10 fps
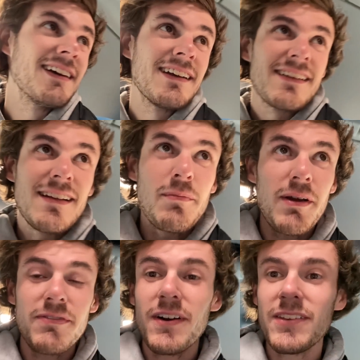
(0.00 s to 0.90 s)
It's not
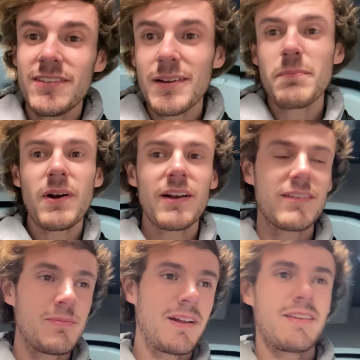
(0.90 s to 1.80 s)
my fault, there's no parking
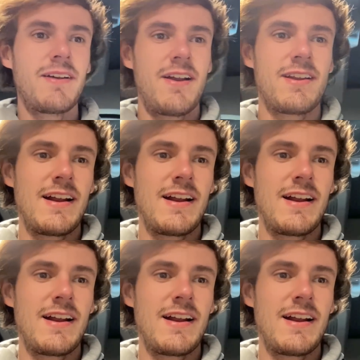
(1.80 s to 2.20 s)
spots around